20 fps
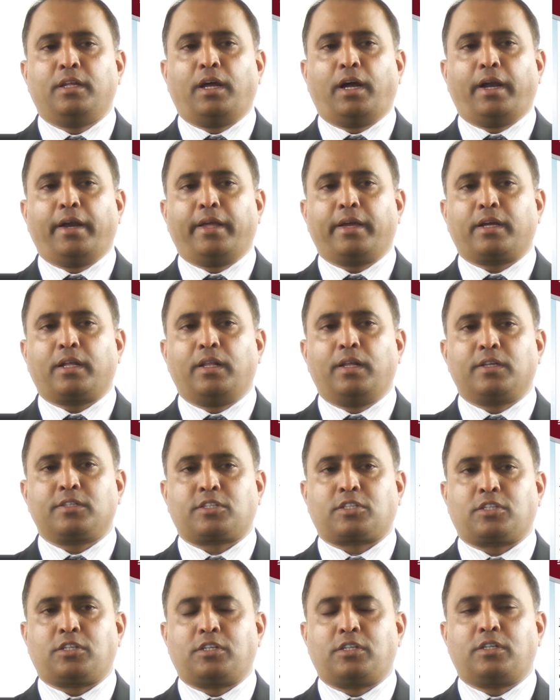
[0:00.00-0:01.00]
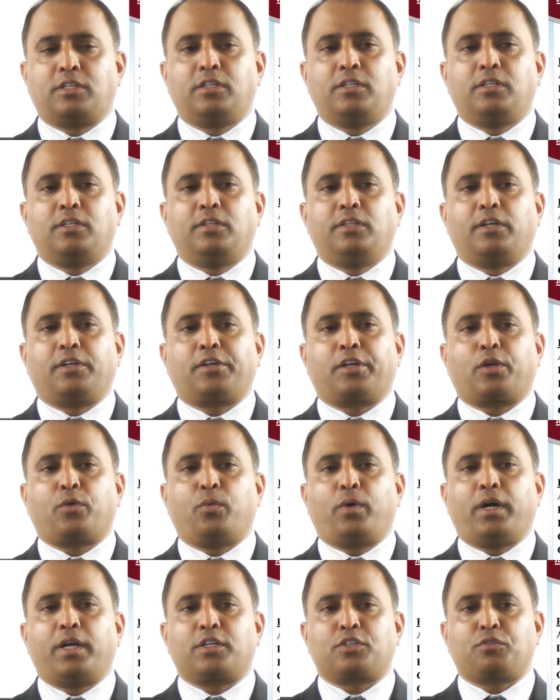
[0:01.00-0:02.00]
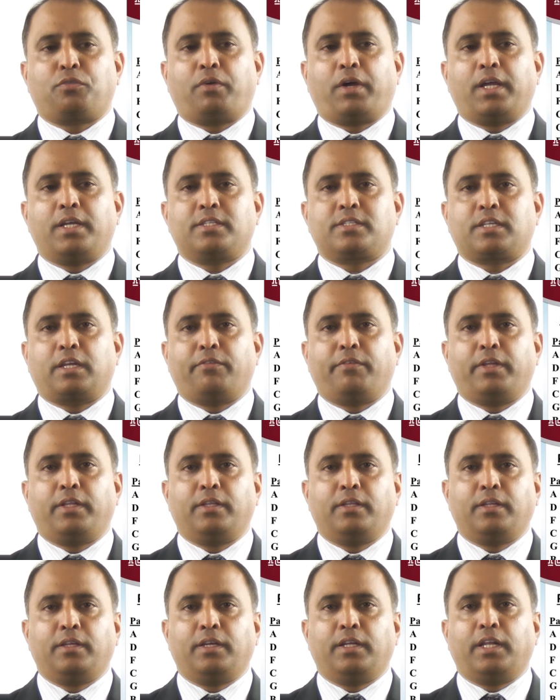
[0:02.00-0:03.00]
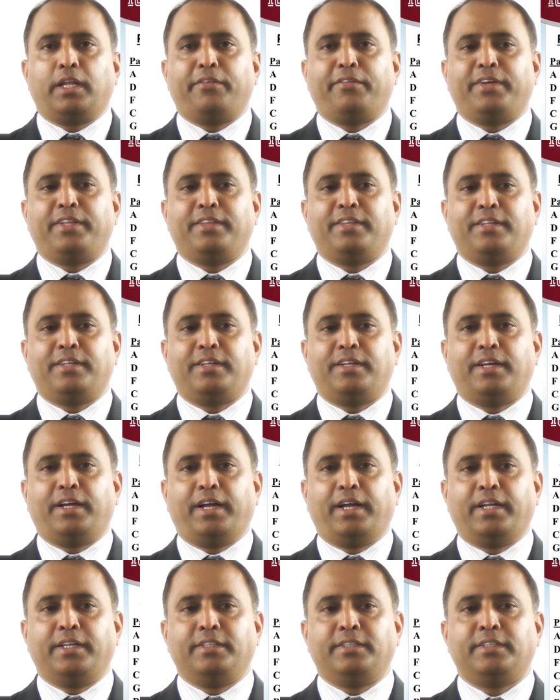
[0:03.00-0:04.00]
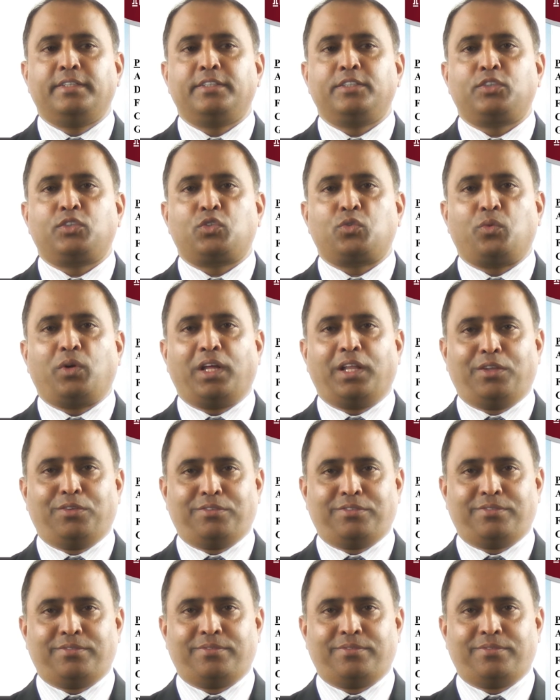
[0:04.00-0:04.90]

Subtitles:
And a cluster that requires 5, 7, 11, and 12.